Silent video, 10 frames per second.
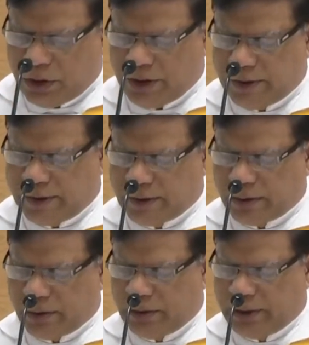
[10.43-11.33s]
Jesus
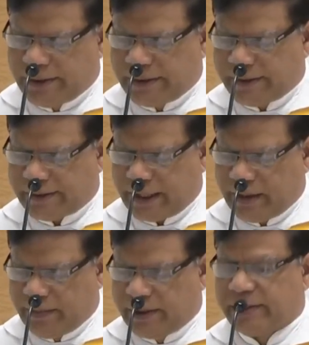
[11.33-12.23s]
told his
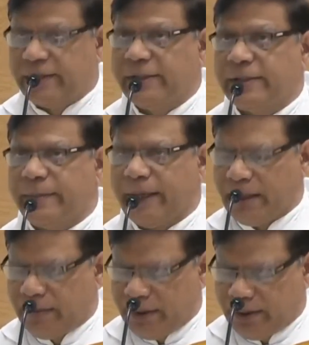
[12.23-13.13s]
disciples this
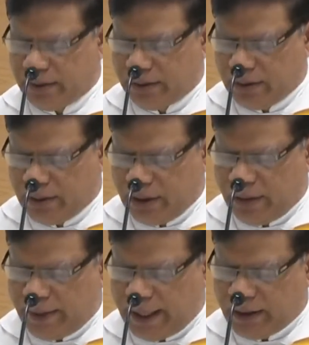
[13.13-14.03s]
parable.
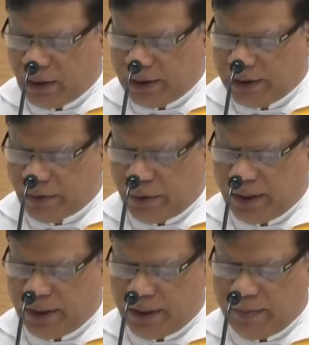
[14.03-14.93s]
A man on his
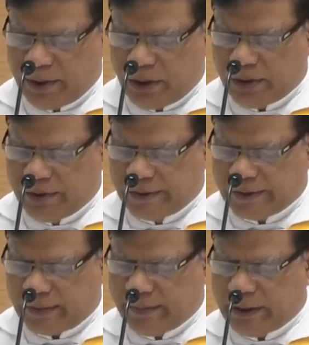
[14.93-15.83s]
way abroad
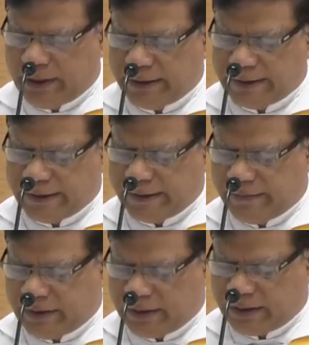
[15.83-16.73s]
summoned his
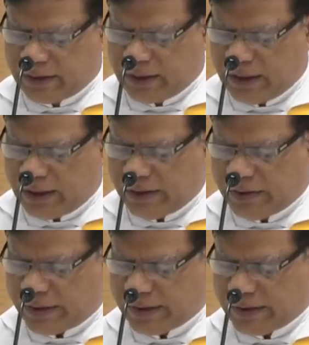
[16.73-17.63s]
servants and
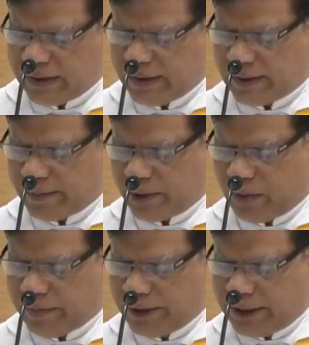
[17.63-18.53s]
entrusted his
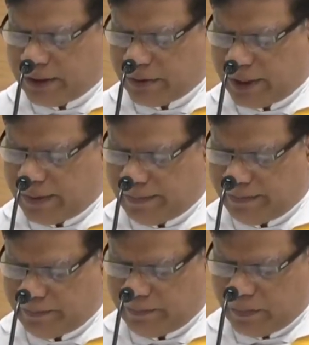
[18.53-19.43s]
property to them.